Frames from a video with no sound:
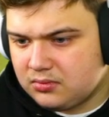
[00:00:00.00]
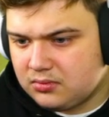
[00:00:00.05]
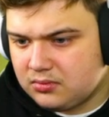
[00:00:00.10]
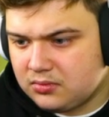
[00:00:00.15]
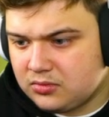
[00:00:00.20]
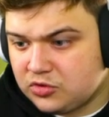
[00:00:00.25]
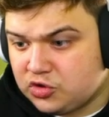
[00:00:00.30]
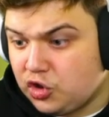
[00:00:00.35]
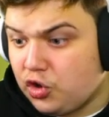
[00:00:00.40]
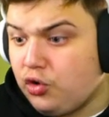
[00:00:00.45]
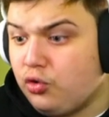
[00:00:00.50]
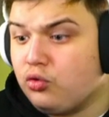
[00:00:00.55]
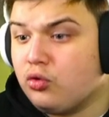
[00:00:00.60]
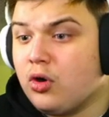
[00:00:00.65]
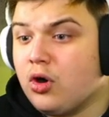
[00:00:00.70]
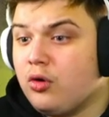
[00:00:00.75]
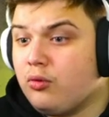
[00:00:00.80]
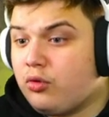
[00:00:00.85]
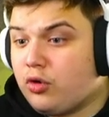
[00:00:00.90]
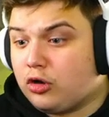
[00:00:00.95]
Two!
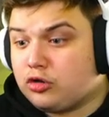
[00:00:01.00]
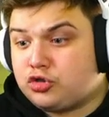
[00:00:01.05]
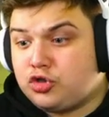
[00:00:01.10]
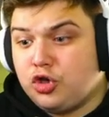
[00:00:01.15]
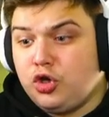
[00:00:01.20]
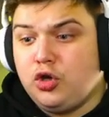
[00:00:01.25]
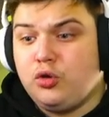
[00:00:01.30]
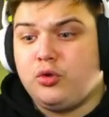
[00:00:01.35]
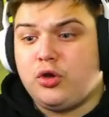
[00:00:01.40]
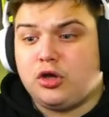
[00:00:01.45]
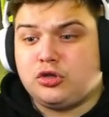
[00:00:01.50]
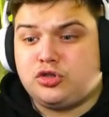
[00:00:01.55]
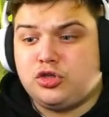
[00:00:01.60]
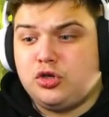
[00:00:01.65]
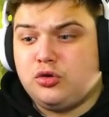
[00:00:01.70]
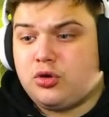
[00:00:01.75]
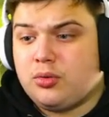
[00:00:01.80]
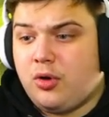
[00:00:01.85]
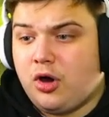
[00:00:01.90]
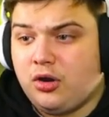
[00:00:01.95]
We got two!
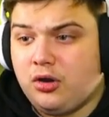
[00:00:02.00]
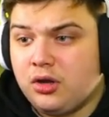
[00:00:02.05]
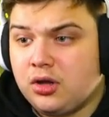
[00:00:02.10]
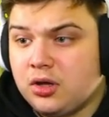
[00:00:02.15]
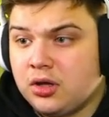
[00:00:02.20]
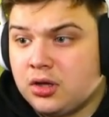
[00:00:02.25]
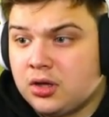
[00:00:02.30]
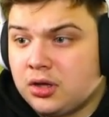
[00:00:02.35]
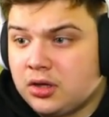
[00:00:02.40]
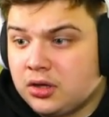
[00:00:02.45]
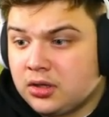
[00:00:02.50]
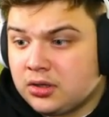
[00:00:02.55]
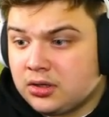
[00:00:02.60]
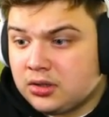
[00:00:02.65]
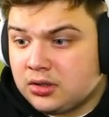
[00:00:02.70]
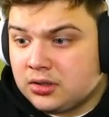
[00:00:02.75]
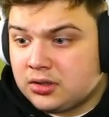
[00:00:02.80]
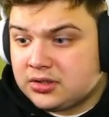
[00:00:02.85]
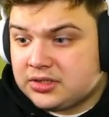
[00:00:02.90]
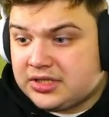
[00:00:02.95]
Come on!
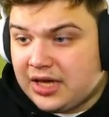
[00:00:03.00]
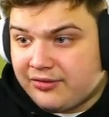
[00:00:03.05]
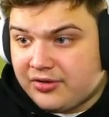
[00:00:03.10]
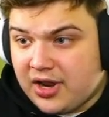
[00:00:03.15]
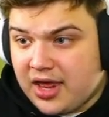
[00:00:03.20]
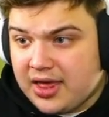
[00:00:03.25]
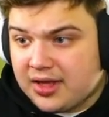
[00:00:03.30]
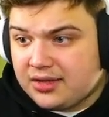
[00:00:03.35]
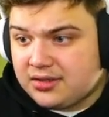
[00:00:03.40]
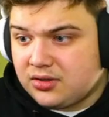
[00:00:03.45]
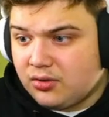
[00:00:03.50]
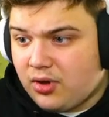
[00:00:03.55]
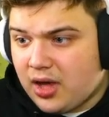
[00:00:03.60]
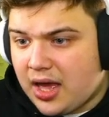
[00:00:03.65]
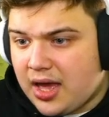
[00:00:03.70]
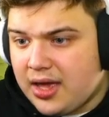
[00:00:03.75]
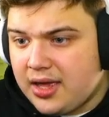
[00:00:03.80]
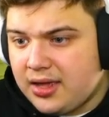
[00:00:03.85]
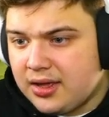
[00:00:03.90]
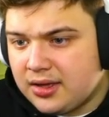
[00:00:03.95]
7x,
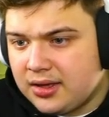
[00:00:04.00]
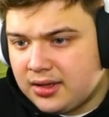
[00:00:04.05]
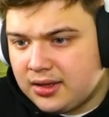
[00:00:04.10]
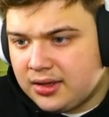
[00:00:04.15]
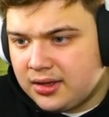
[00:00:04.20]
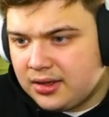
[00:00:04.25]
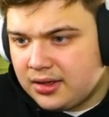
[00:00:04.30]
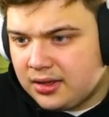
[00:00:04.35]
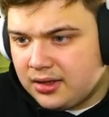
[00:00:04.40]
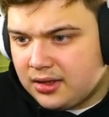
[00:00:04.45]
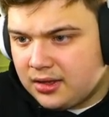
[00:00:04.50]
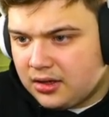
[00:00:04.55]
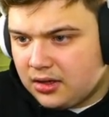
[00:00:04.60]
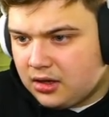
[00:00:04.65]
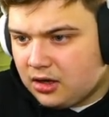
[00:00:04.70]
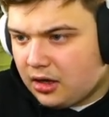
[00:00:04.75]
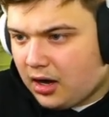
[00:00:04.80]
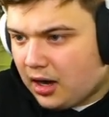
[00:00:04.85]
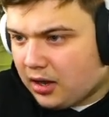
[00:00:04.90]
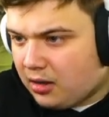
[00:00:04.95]
okay.
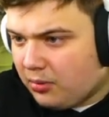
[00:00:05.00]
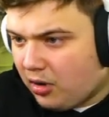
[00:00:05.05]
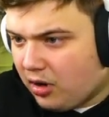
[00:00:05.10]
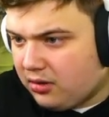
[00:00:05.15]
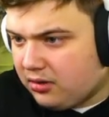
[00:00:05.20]
Alright, come on.